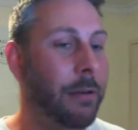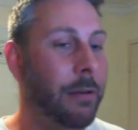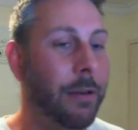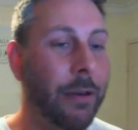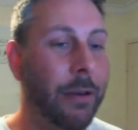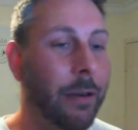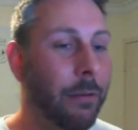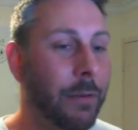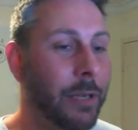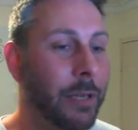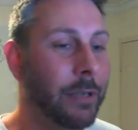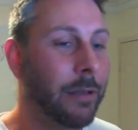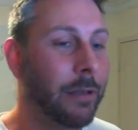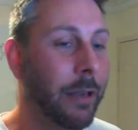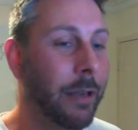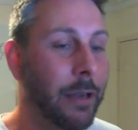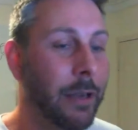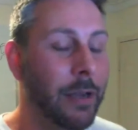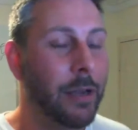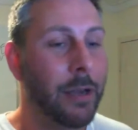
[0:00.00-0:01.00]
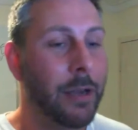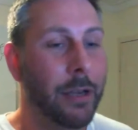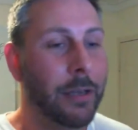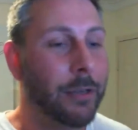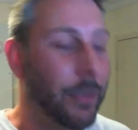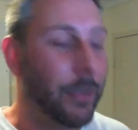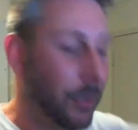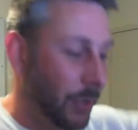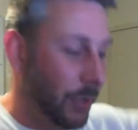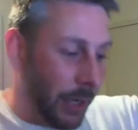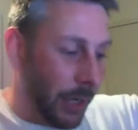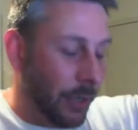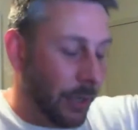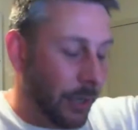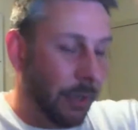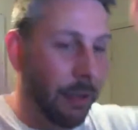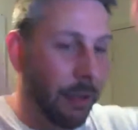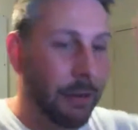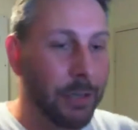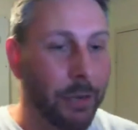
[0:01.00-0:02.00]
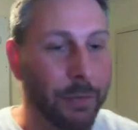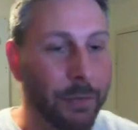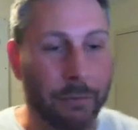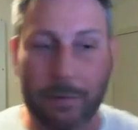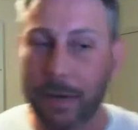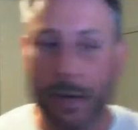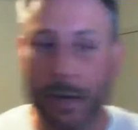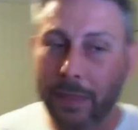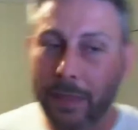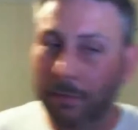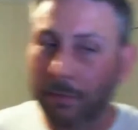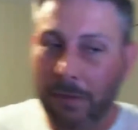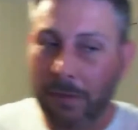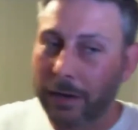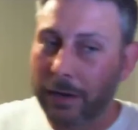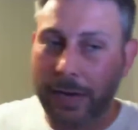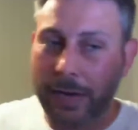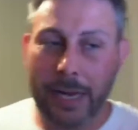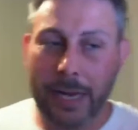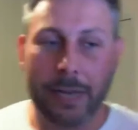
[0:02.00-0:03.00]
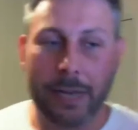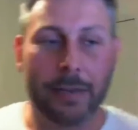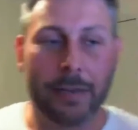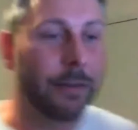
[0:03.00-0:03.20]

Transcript: You know, we're just chuck your clothes off and run down the road naked. You know